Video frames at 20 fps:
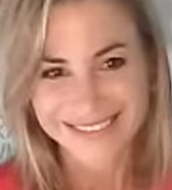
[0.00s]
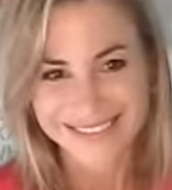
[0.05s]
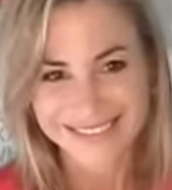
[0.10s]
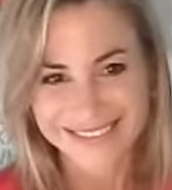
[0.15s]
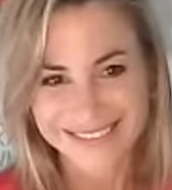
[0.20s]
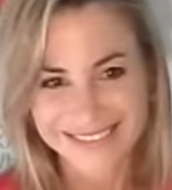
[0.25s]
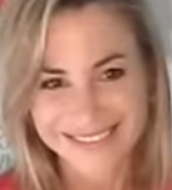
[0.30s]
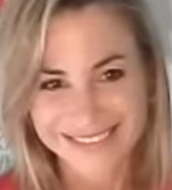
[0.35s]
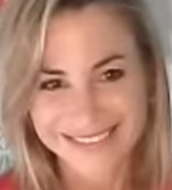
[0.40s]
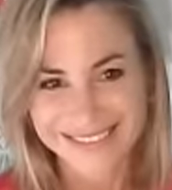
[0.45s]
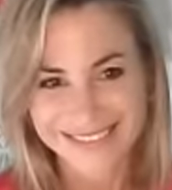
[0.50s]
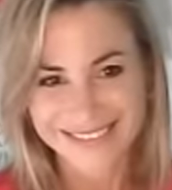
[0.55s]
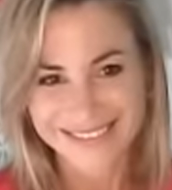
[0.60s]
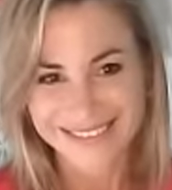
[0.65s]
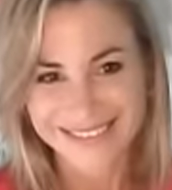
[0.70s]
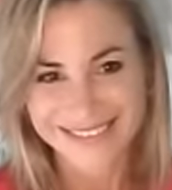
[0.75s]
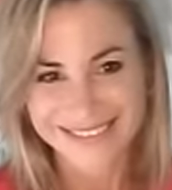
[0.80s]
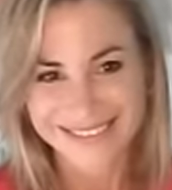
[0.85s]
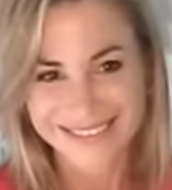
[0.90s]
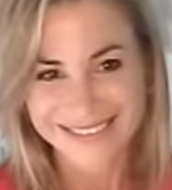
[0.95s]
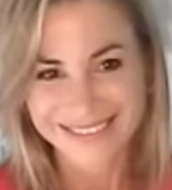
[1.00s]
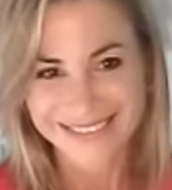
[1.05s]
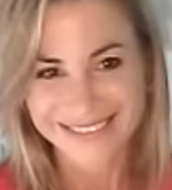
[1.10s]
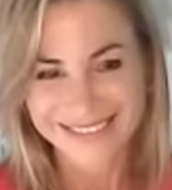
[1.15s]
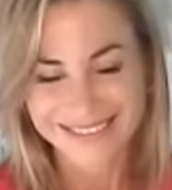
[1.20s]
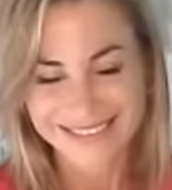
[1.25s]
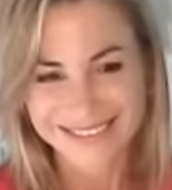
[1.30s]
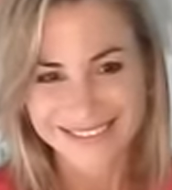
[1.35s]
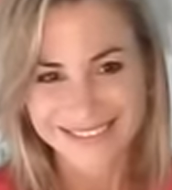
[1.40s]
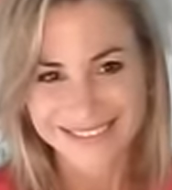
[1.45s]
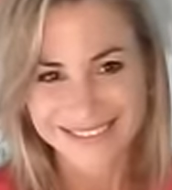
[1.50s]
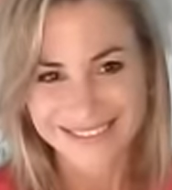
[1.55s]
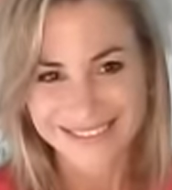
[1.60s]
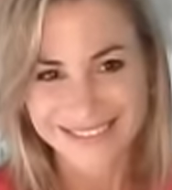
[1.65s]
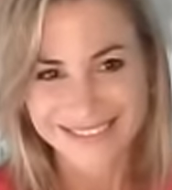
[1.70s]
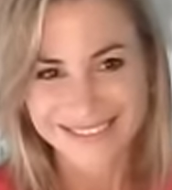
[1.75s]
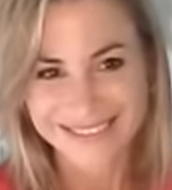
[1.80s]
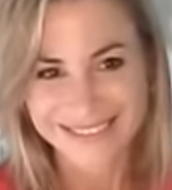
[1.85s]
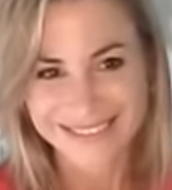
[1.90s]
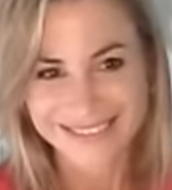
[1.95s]

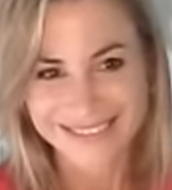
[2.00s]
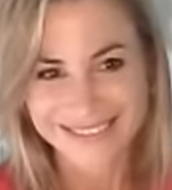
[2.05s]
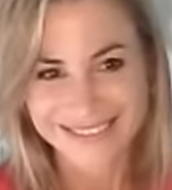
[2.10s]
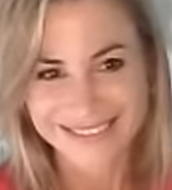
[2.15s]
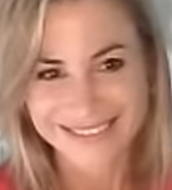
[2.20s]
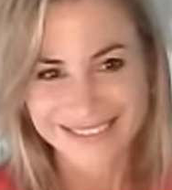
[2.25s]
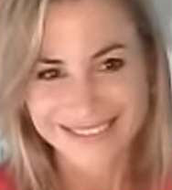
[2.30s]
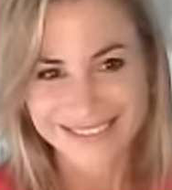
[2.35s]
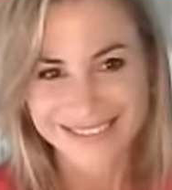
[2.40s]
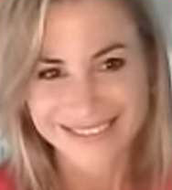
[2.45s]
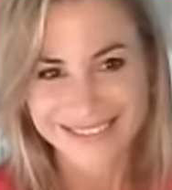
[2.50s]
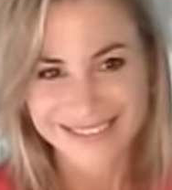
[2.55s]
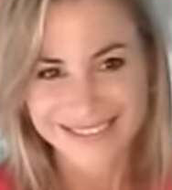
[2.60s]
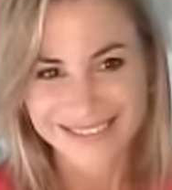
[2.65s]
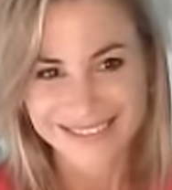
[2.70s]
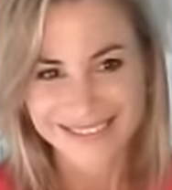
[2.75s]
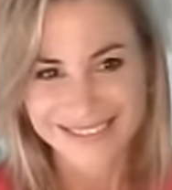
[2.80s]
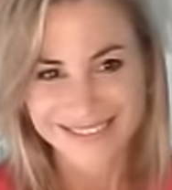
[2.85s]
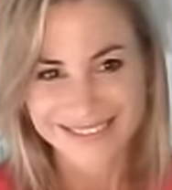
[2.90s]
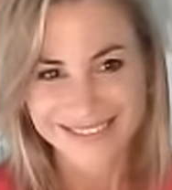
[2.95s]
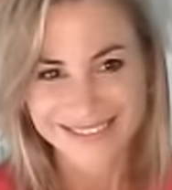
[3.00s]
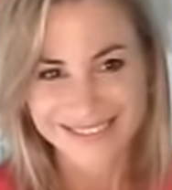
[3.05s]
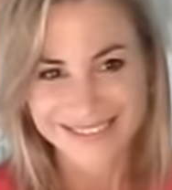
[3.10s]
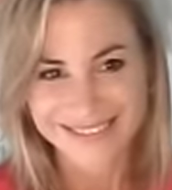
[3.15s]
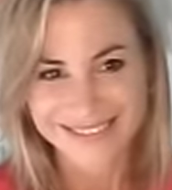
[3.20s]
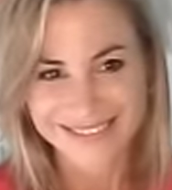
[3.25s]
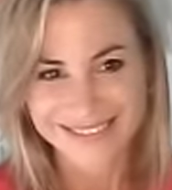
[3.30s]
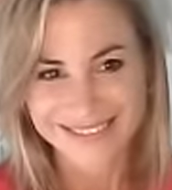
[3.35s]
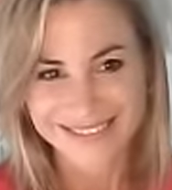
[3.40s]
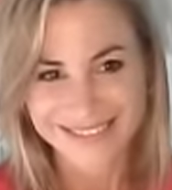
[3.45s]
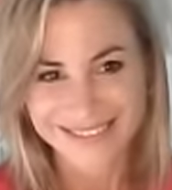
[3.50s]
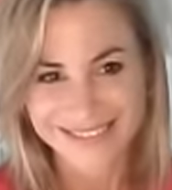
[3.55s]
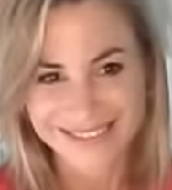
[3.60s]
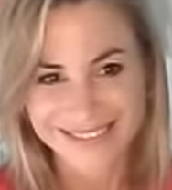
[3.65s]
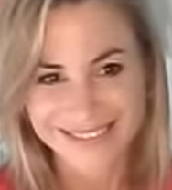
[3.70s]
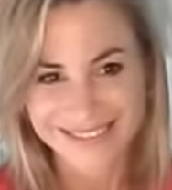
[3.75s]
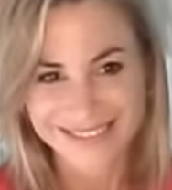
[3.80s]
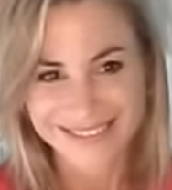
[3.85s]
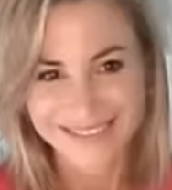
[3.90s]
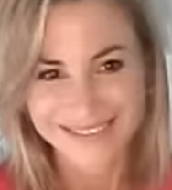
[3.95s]

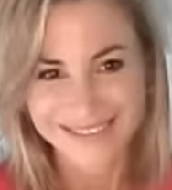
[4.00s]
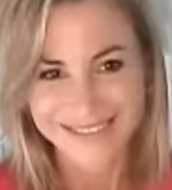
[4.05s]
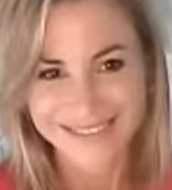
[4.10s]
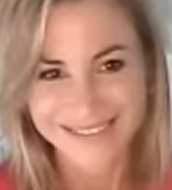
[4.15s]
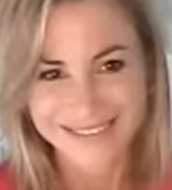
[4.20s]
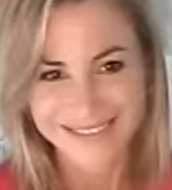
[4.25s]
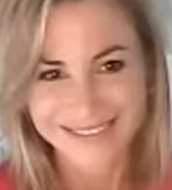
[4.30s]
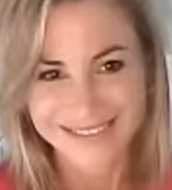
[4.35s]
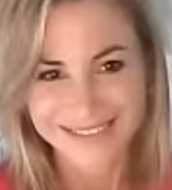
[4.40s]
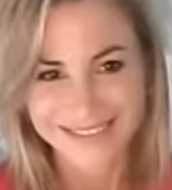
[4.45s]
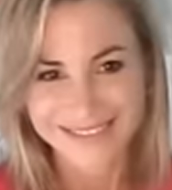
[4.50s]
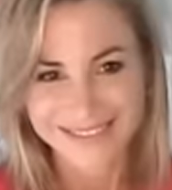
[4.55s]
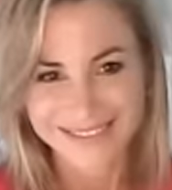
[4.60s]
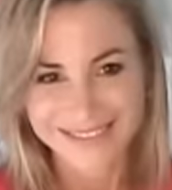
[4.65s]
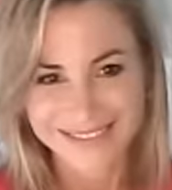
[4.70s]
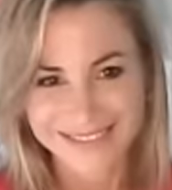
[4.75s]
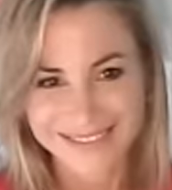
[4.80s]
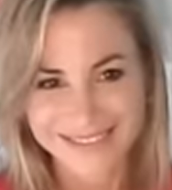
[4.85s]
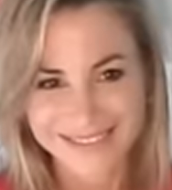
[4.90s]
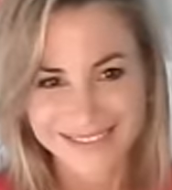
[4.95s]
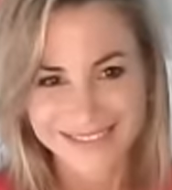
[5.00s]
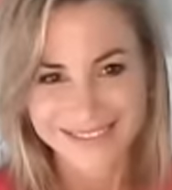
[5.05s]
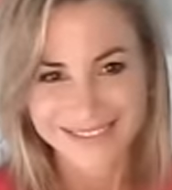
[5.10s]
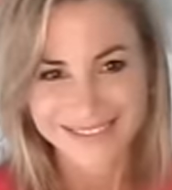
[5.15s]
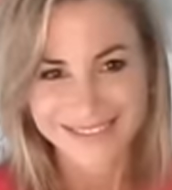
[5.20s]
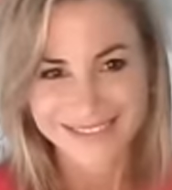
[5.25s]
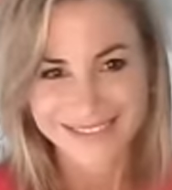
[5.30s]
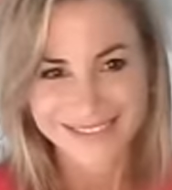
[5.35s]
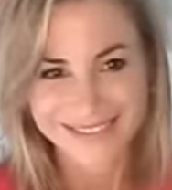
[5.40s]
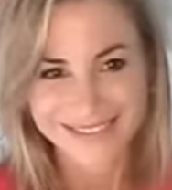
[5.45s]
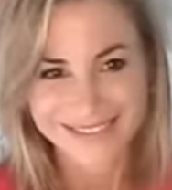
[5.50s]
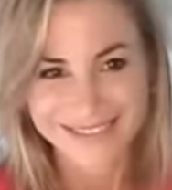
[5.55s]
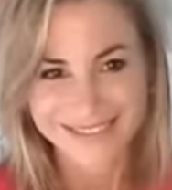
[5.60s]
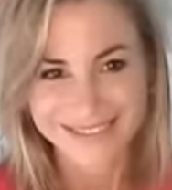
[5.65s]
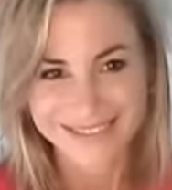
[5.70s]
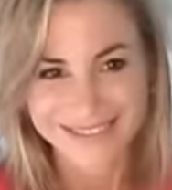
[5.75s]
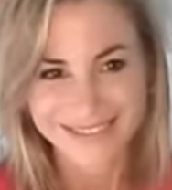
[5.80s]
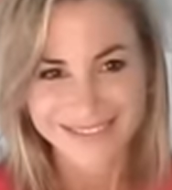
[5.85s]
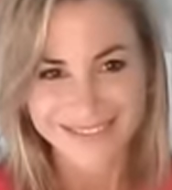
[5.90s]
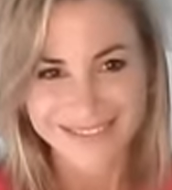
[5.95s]

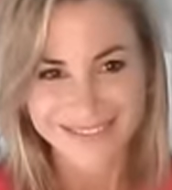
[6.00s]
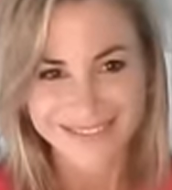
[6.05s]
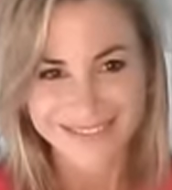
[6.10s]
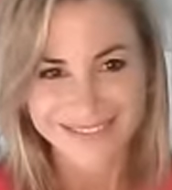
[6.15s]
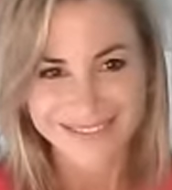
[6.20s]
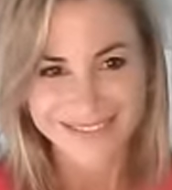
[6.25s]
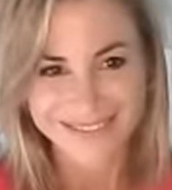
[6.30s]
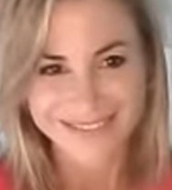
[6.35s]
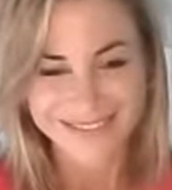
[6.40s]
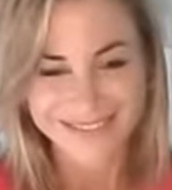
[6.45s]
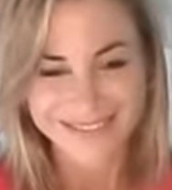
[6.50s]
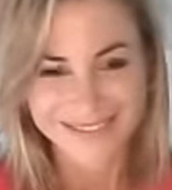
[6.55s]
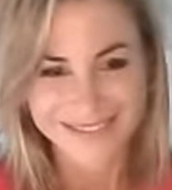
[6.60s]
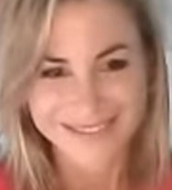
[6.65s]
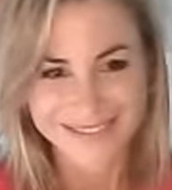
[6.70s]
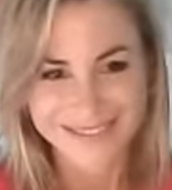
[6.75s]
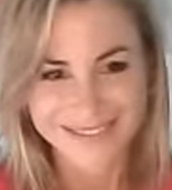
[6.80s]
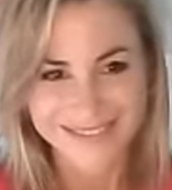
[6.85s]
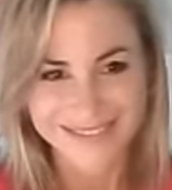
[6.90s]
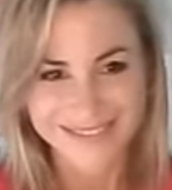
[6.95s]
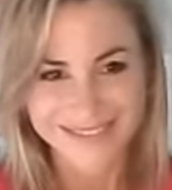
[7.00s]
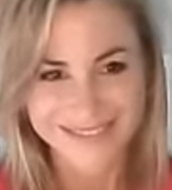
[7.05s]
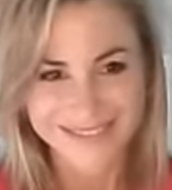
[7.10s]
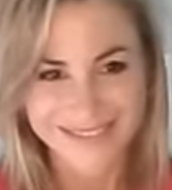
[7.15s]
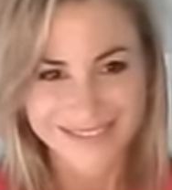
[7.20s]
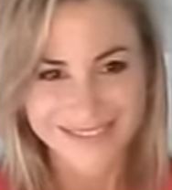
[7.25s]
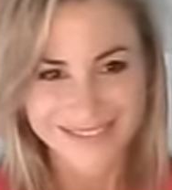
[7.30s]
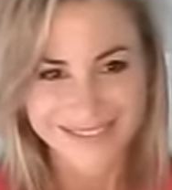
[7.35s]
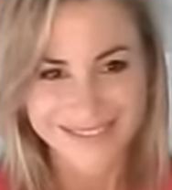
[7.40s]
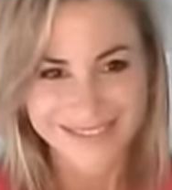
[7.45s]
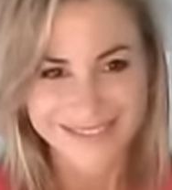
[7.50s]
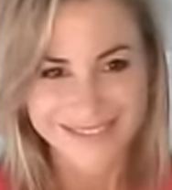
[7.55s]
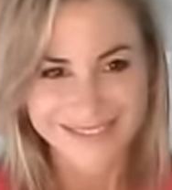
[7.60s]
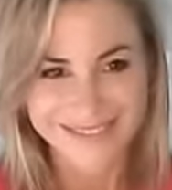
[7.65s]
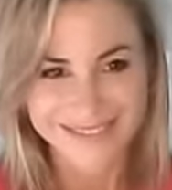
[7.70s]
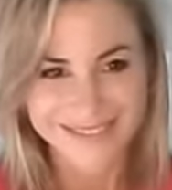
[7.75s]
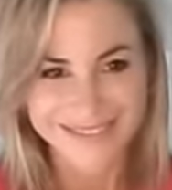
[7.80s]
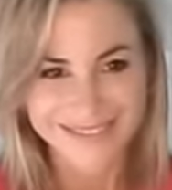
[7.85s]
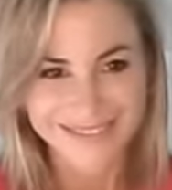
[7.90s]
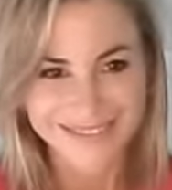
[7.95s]
[no speech]